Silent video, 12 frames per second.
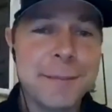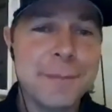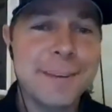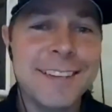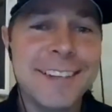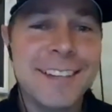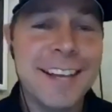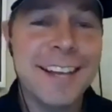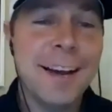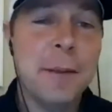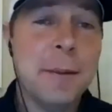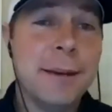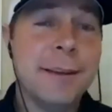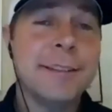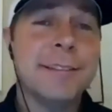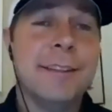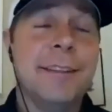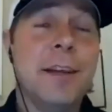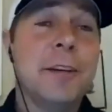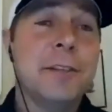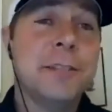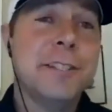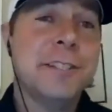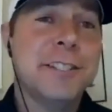But yeah, I mean, there's a lot of due
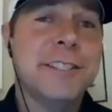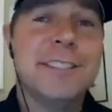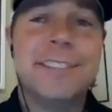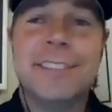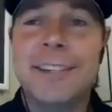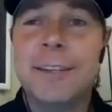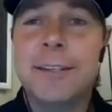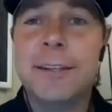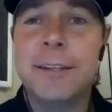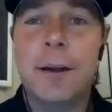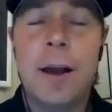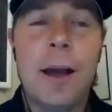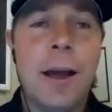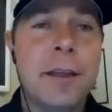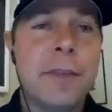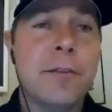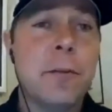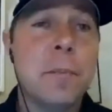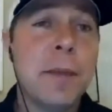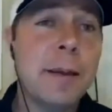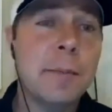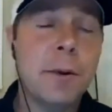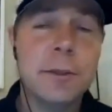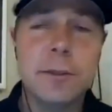diligence. I think for me,
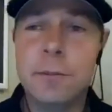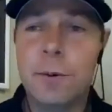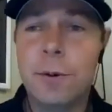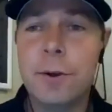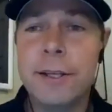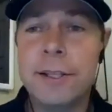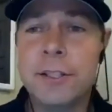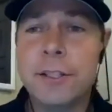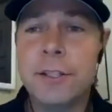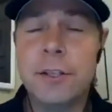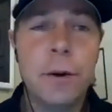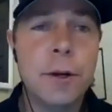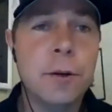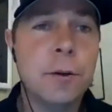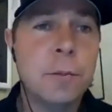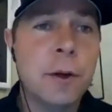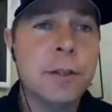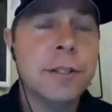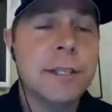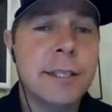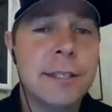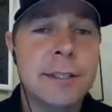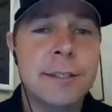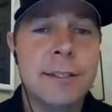most importantly is just knowing who the person
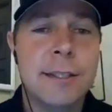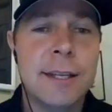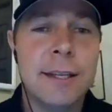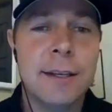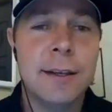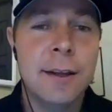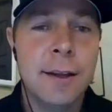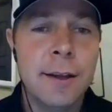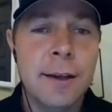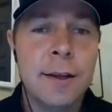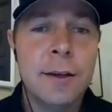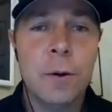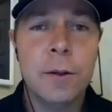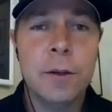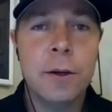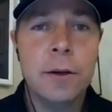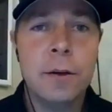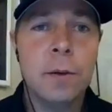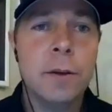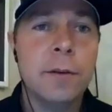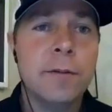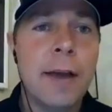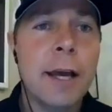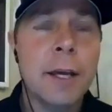is and knowing their
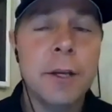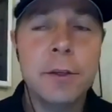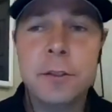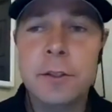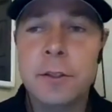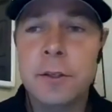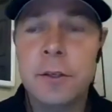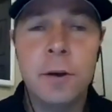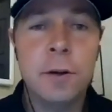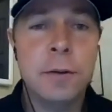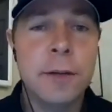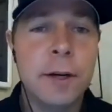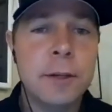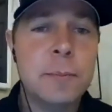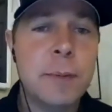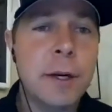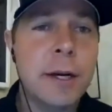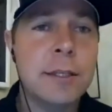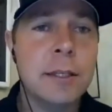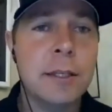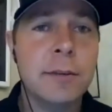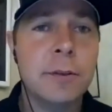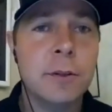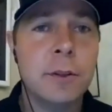values, knowing their experience
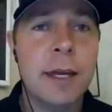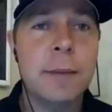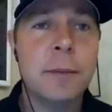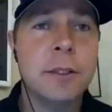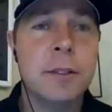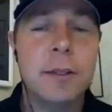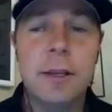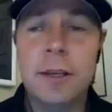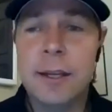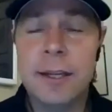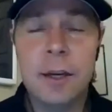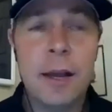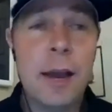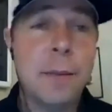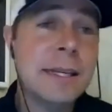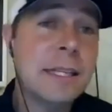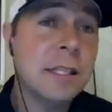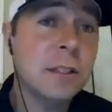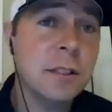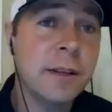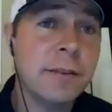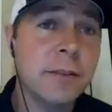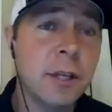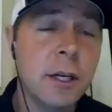level, and how many deals
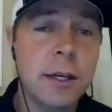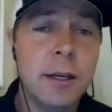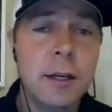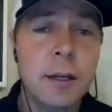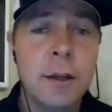they've done.